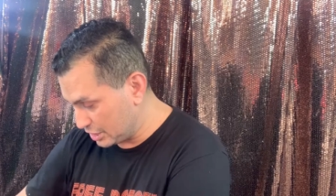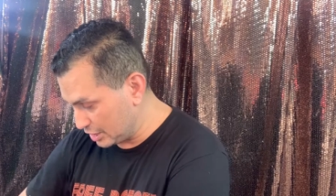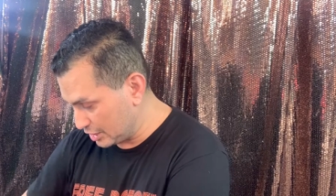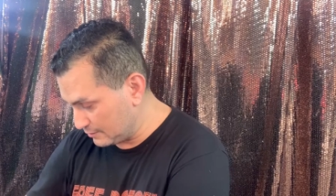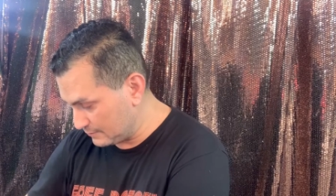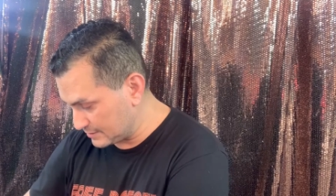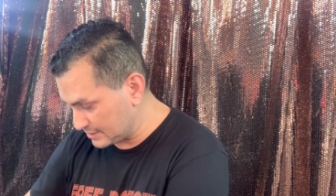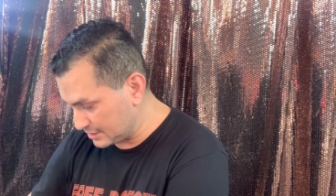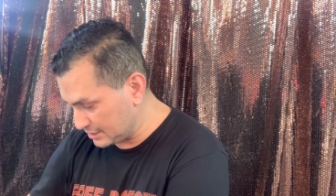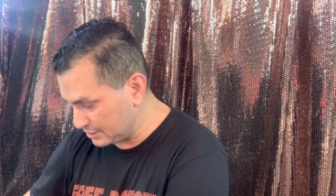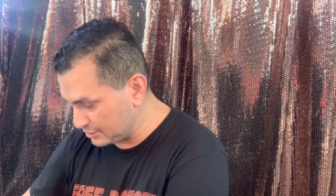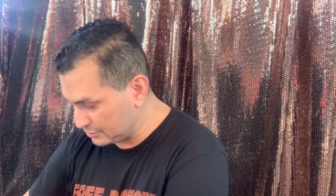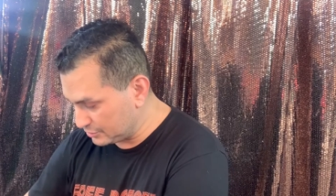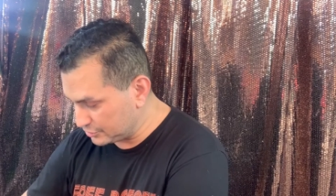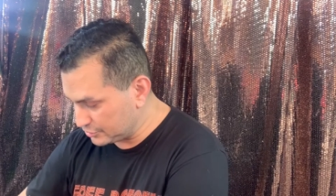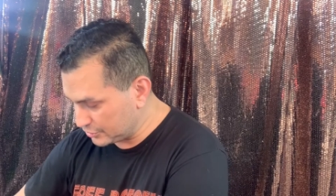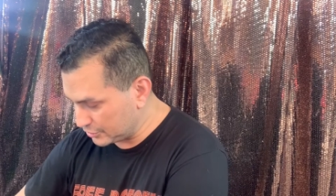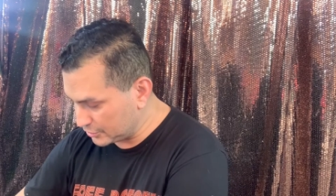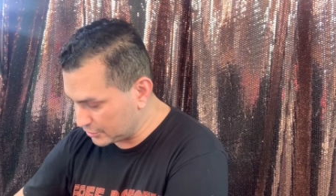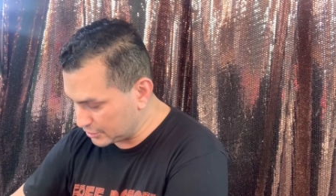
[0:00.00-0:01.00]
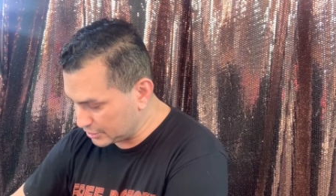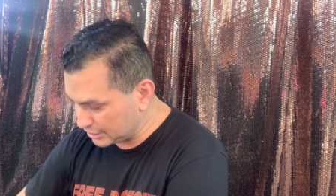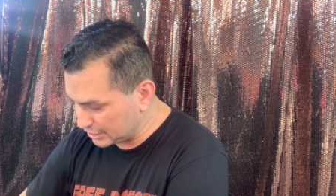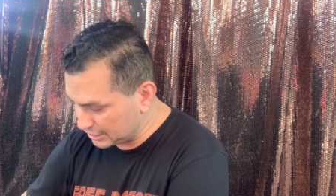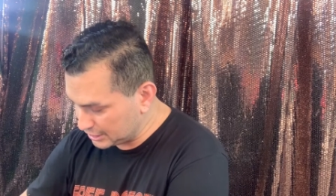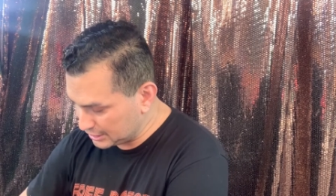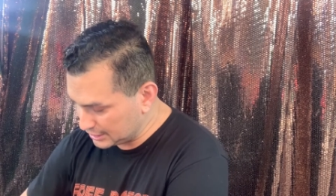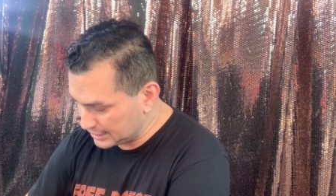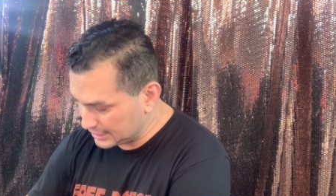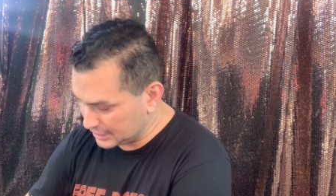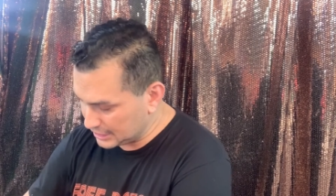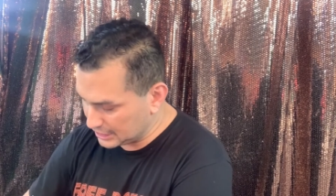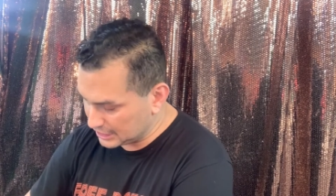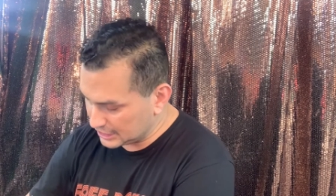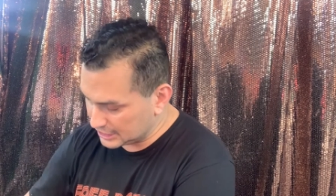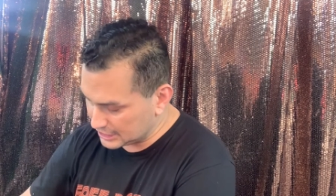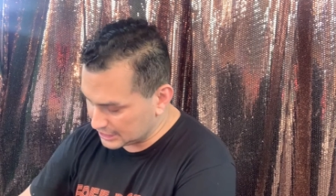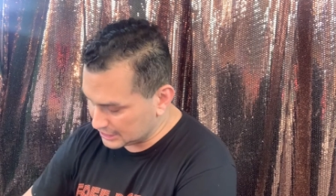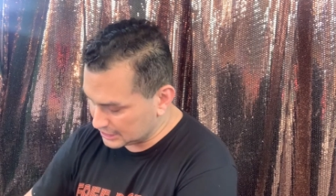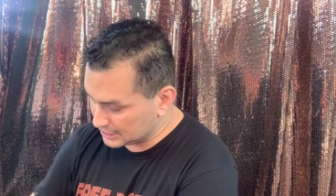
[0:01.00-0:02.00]
It was a little dirty
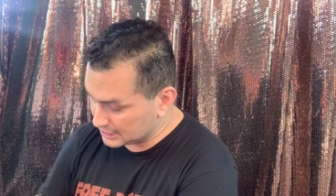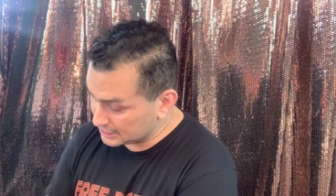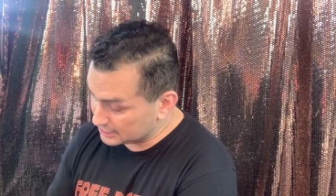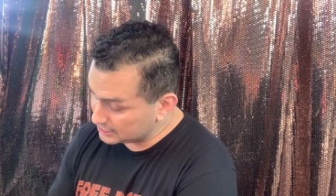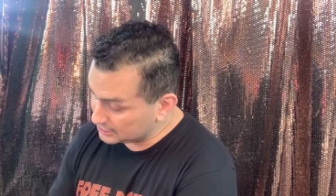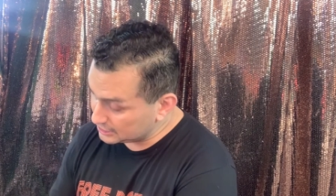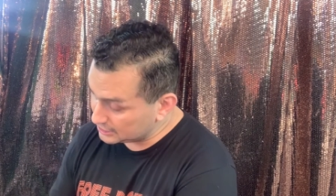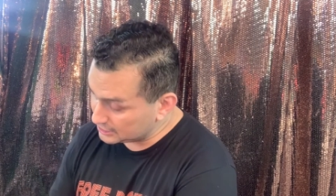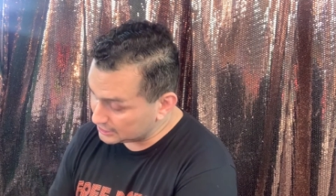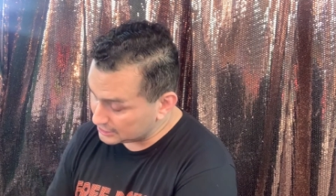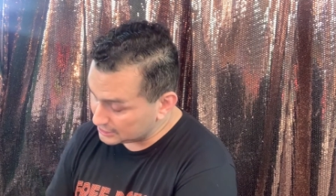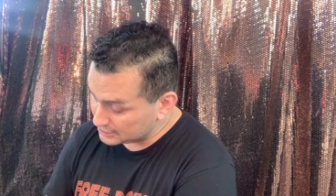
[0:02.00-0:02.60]
and...